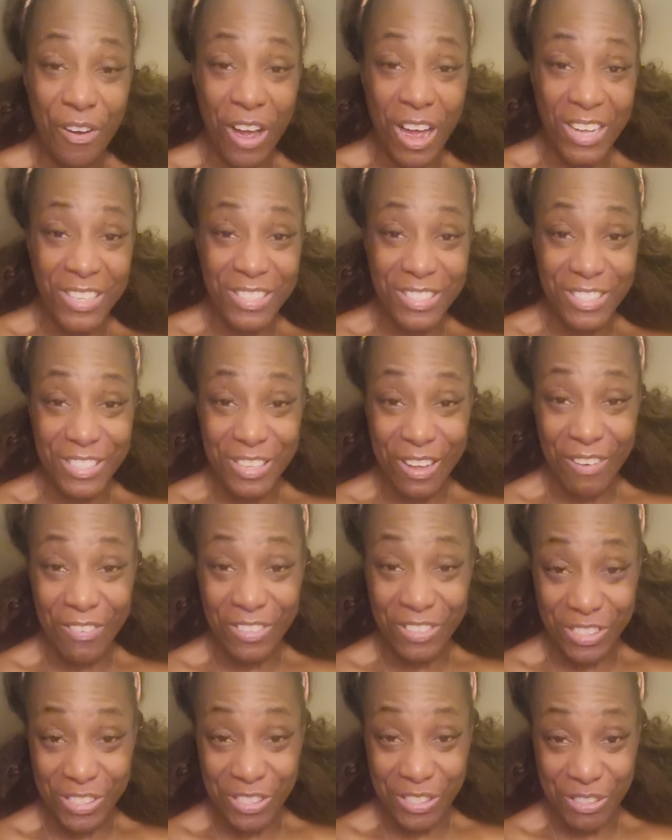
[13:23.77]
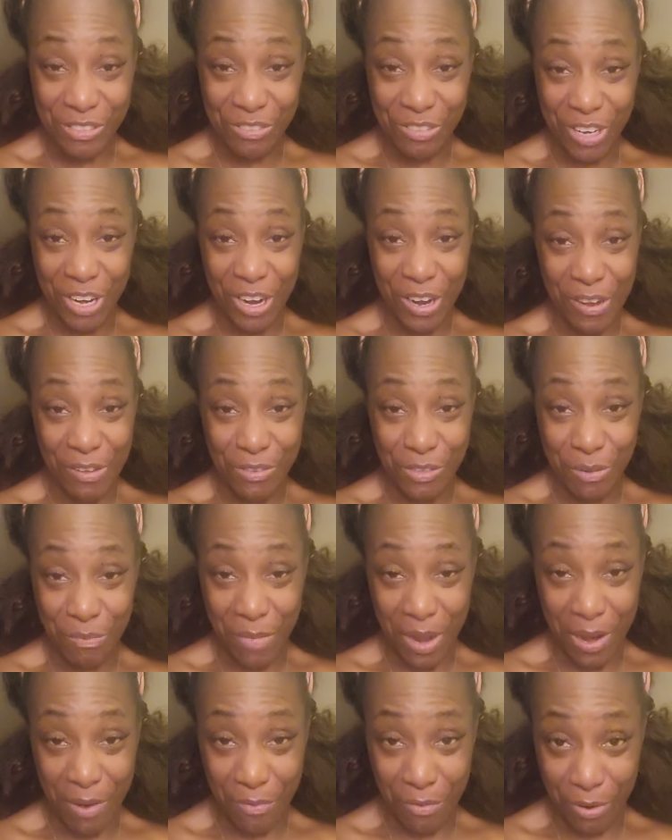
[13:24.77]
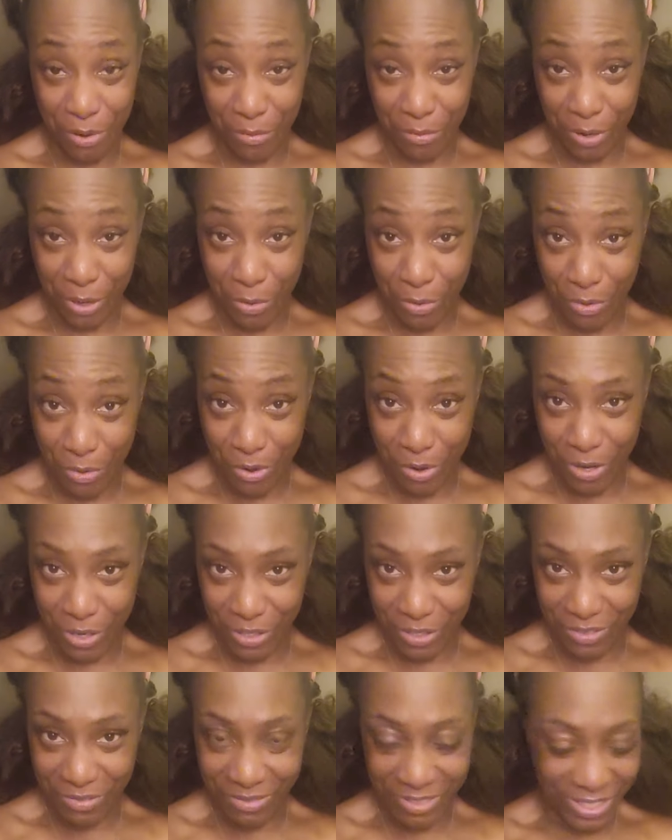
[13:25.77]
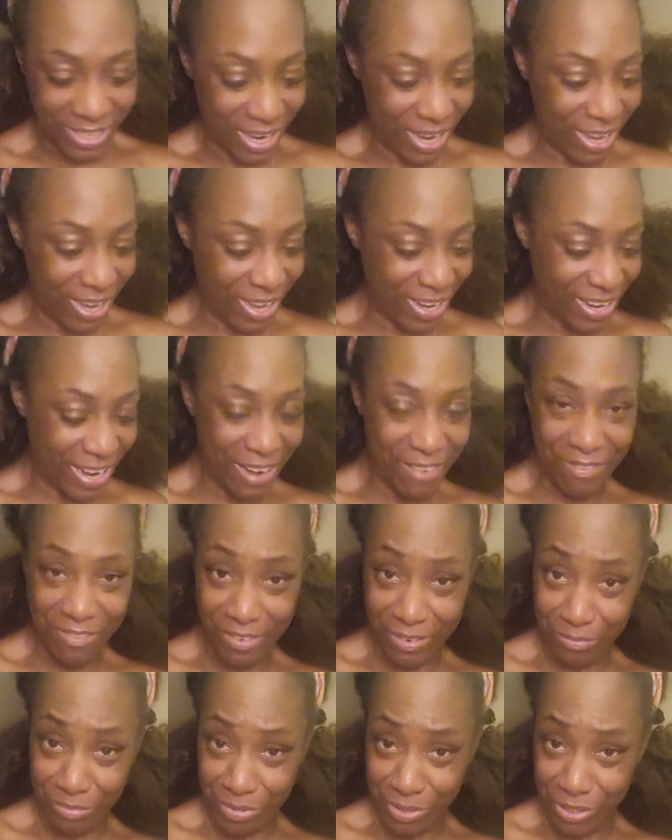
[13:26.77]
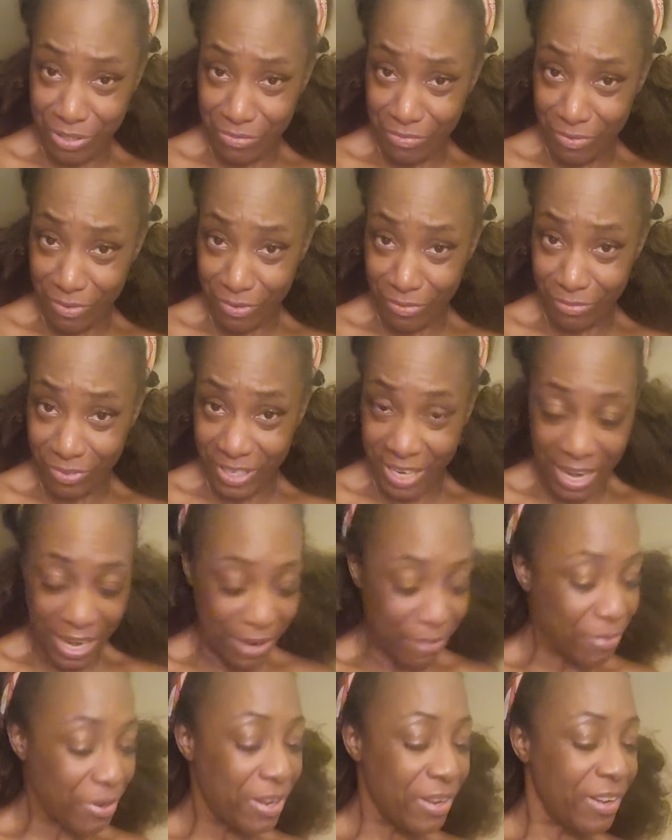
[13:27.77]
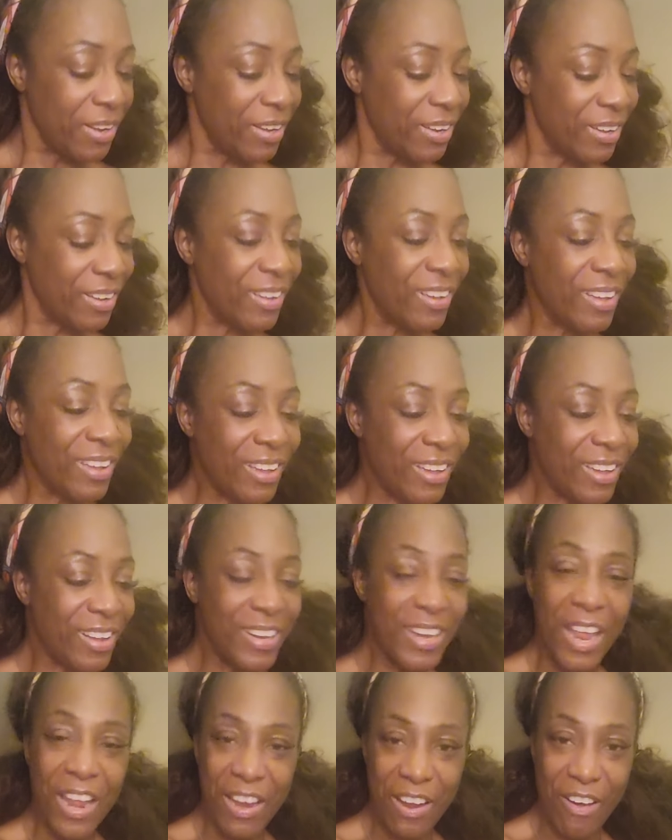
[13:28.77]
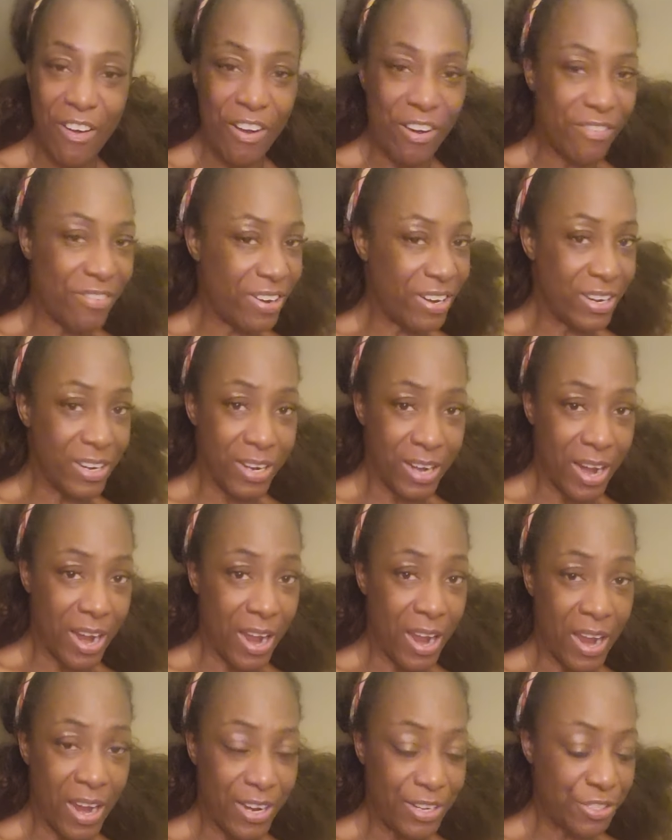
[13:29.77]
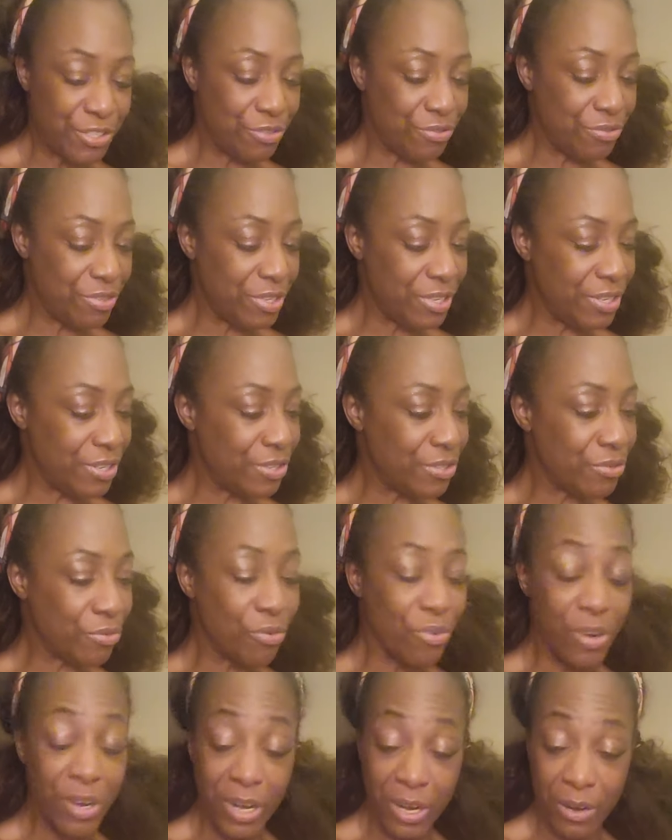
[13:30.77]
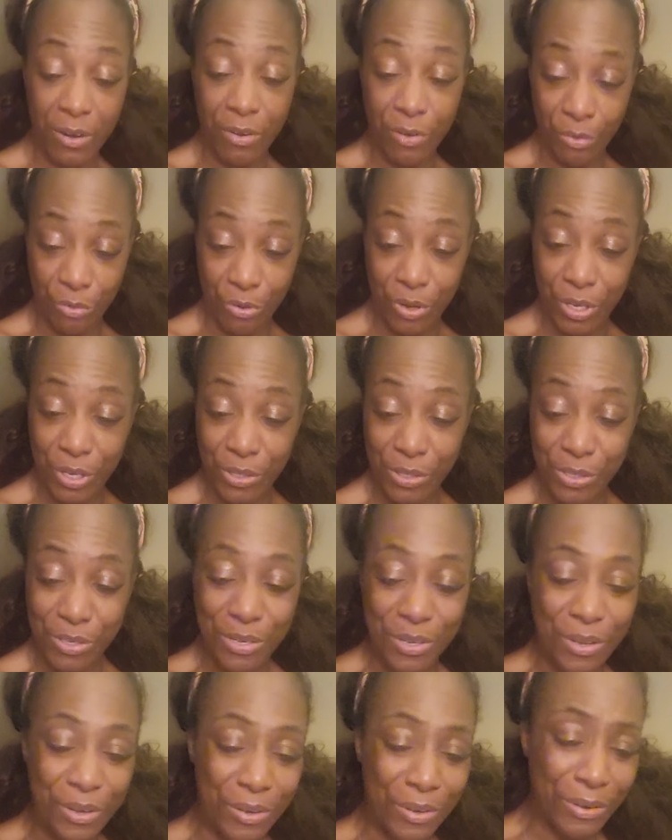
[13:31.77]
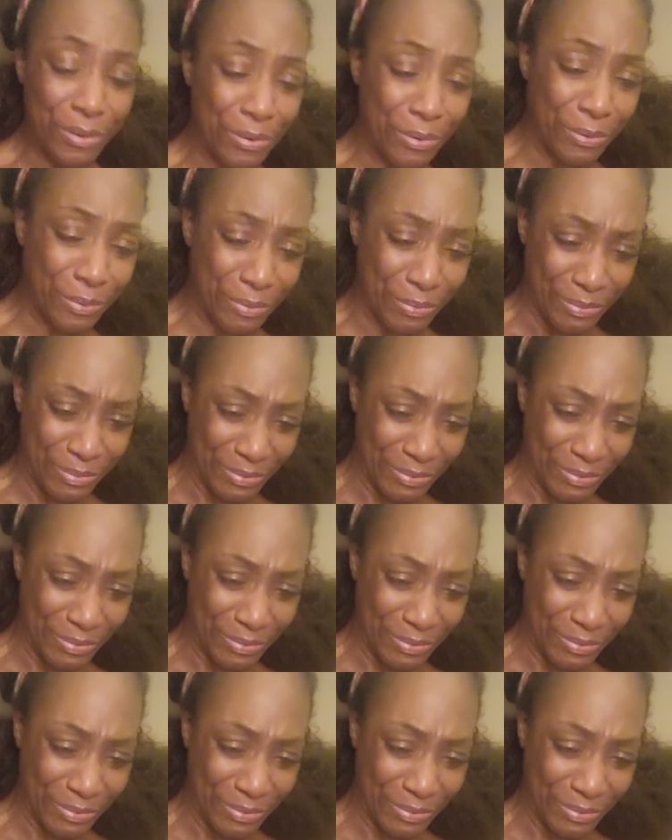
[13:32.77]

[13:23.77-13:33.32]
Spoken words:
I just saw this new love. Somebody want to record you, child. They want to put you on tape. They already asked you this, or they're going to.